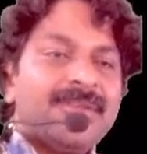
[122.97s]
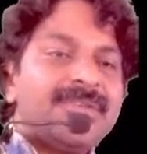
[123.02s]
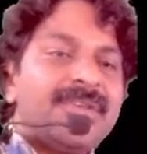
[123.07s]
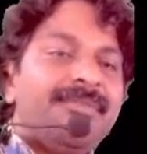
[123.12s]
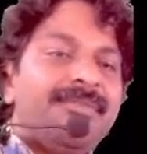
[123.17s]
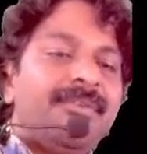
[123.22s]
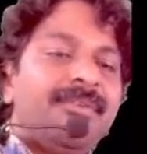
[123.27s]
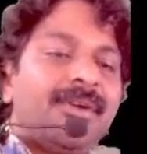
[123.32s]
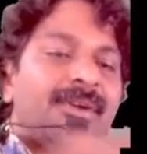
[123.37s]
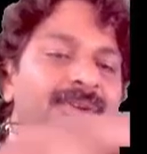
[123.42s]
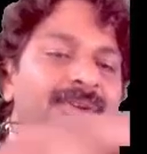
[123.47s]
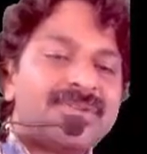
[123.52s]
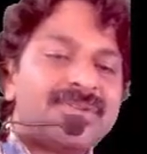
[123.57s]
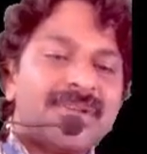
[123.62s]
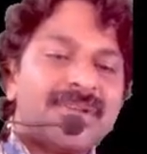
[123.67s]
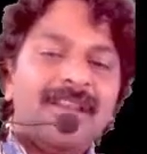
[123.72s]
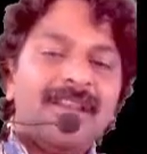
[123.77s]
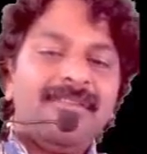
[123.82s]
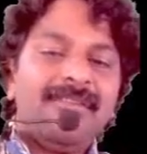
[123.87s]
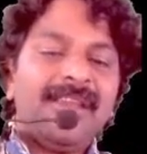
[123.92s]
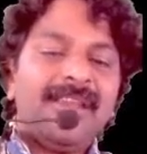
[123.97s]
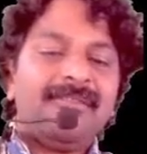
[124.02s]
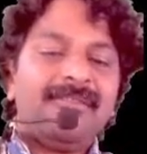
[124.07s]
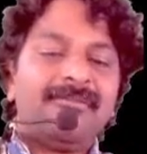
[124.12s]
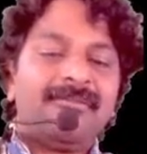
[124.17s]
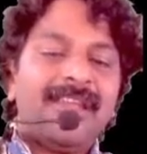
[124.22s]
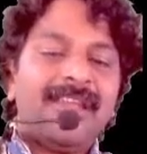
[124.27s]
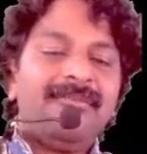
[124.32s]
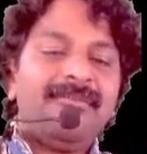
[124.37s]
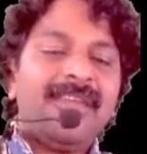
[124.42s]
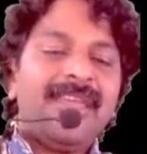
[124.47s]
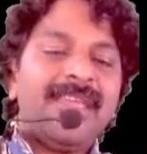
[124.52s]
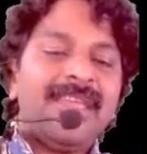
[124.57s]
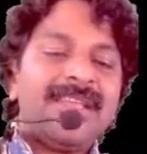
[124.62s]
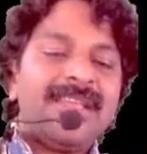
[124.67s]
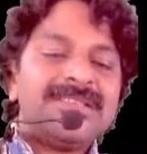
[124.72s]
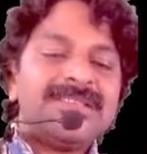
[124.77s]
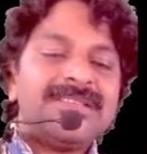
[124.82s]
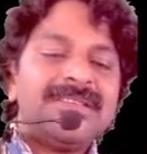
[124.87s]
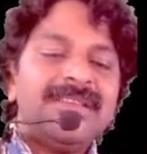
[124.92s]
If you want to solve it, one way
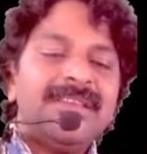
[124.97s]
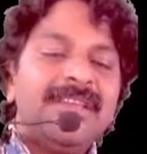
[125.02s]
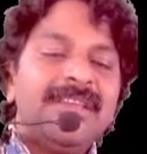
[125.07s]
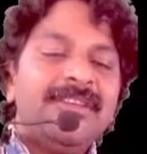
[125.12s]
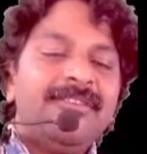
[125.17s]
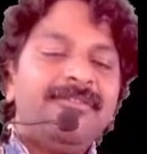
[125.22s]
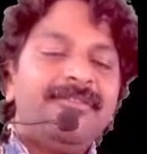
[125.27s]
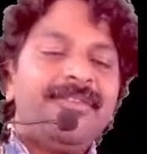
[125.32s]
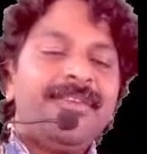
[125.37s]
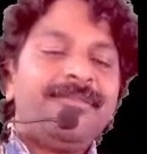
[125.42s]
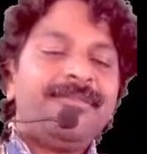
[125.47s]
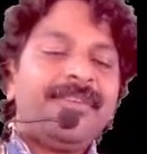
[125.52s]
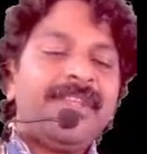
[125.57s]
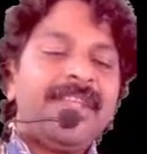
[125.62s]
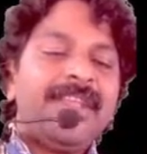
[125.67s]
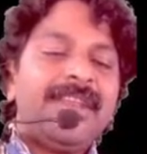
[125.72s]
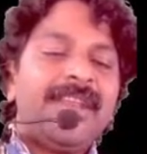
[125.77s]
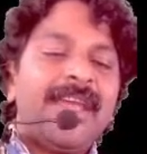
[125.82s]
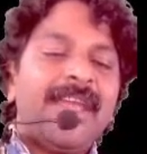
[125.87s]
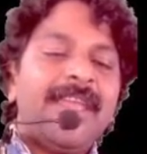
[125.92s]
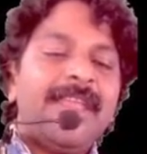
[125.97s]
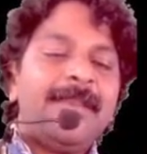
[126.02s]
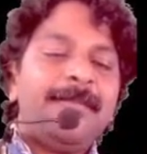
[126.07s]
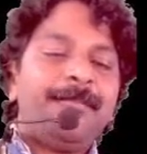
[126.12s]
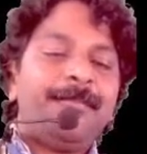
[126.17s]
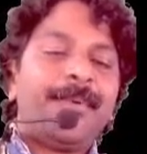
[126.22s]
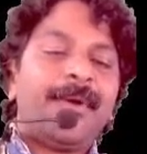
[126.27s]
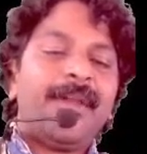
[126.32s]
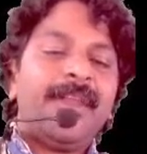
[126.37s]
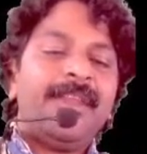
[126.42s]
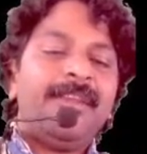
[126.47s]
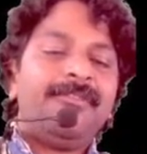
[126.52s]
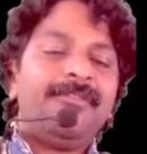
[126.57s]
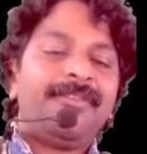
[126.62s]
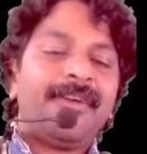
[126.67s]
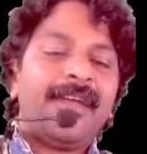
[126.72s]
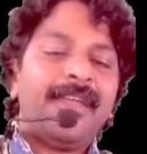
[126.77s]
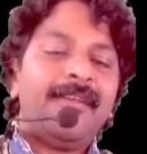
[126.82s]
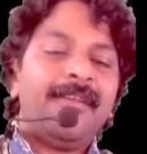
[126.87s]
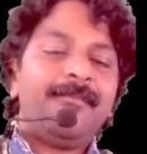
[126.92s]
is
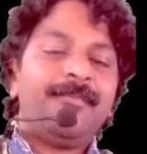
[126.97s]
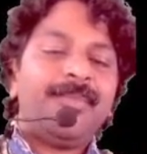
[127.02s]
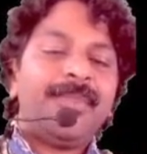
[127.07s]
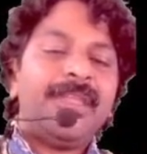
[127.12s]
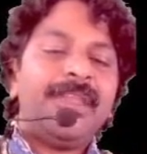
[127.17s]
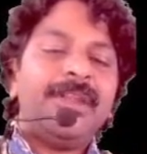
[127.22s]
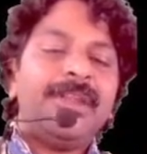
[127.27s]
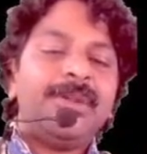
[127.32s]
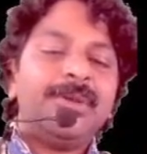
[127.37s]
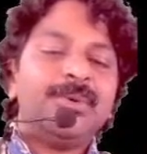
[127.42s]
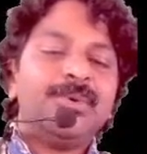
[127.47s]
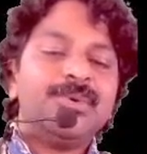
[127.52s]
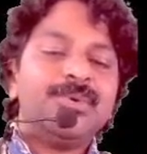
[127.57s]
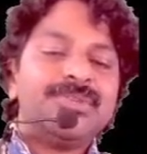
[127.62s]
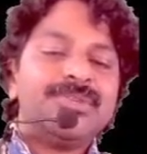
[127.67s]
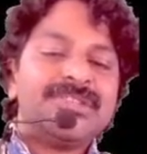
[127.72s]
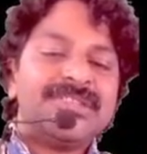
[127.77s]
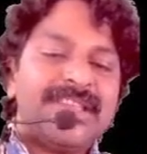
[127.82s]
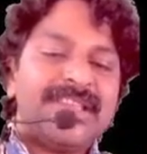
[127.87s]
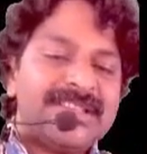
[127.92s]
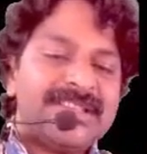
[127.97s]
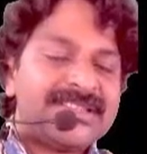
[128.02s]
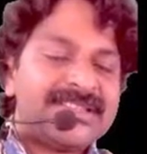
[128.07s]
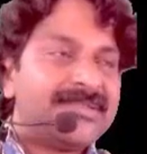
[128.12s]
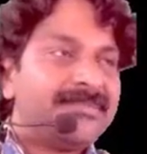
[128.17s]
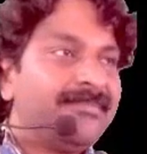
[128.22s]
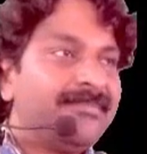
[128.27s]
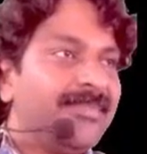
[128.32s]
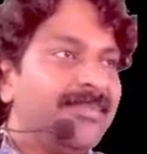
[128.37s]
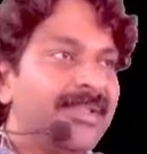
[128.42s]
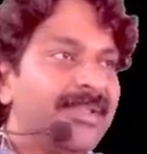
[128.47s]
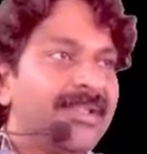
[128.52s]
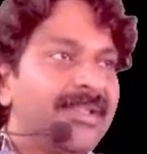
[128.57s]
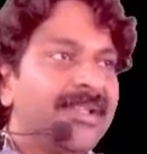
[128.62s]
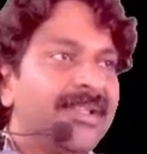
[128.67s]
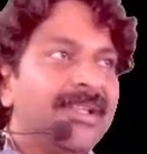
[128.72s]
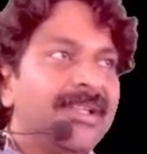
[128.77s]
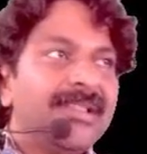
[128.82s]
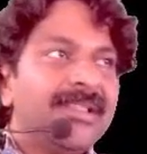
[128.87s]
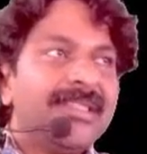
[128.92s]
59.5 into 6.
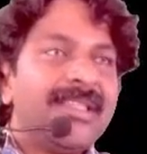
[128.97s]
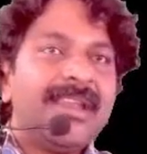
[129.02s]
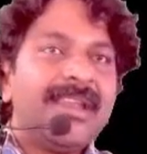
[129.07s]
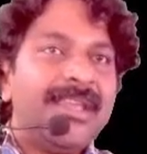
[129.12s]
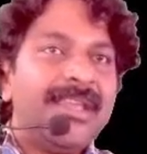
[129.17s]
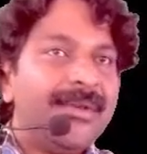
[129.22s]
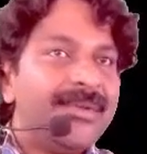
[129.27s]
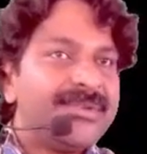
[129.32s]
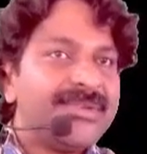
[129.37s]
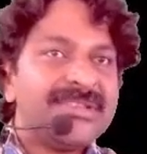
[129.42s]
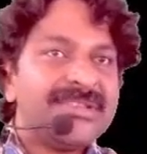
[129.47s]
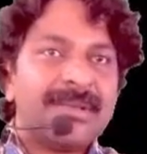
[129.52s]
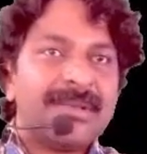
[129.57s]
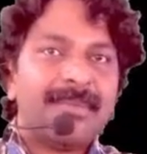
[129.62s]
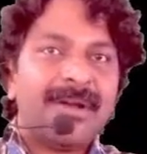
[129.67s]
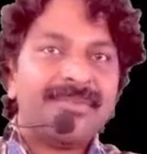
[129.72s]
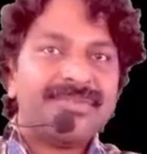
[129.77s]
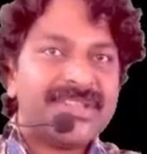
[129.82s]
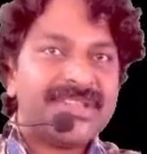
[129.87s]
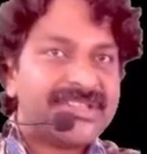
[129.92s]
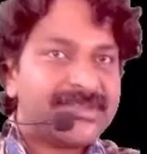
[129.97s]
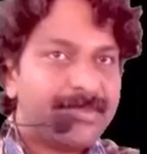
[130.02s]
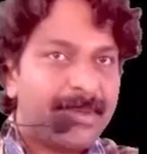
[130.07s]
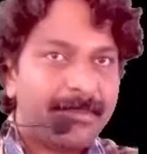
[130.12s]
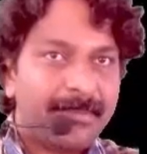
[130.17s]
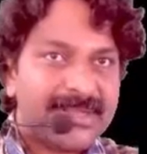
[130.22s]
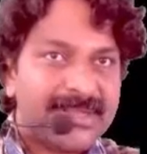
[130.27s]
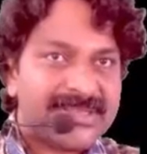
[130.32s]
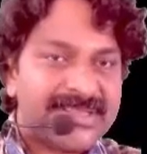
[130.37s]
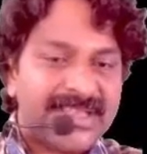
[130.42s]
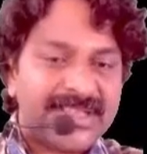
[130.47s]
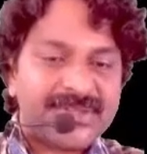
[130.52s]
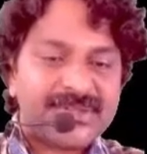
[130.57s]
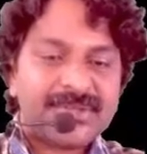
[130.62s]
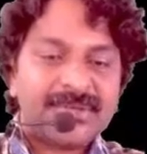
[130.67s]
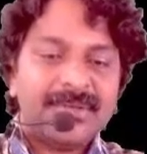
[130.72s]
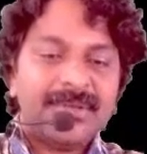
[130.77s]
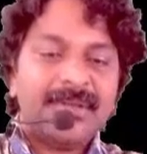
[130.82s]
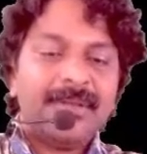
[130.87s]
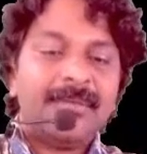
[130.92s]
That gives you sum of 6 members each,
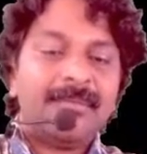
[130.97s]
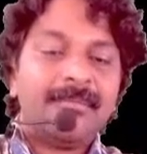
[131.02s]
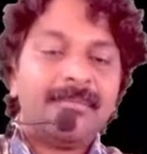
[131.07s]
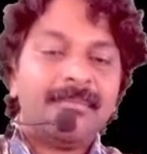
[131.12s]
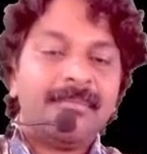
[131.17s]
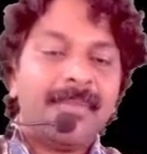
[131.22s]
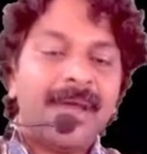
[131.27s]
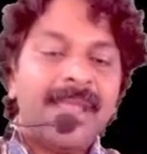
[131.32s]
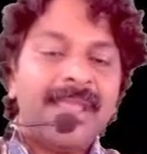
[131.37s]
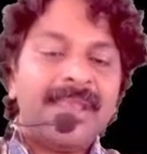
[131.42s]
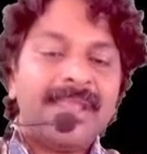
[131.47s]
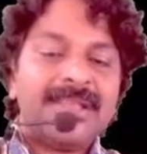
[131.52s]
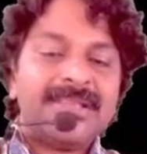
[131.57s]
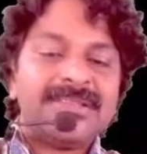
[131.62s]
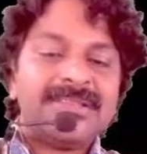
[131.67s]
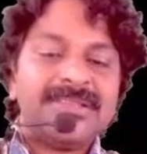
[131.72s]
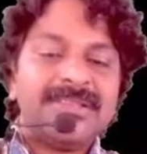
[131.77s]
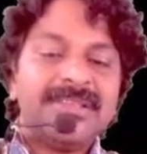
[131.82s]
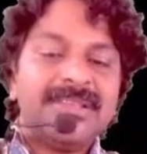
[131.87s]
minus